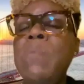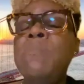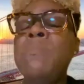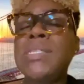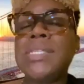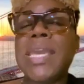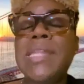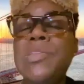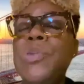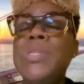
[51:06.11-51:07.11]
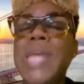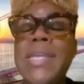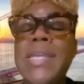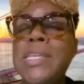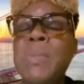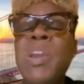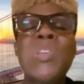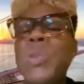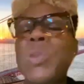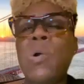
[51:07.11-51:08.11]
must get united
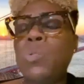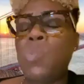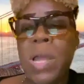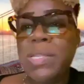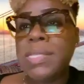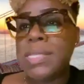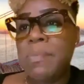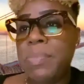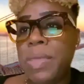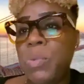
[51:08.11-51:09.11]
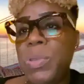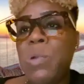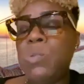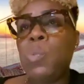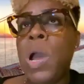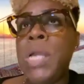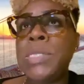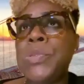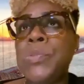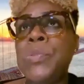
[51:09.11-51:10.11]
because we all want the same thing. We don't
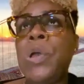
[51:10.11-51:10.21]
want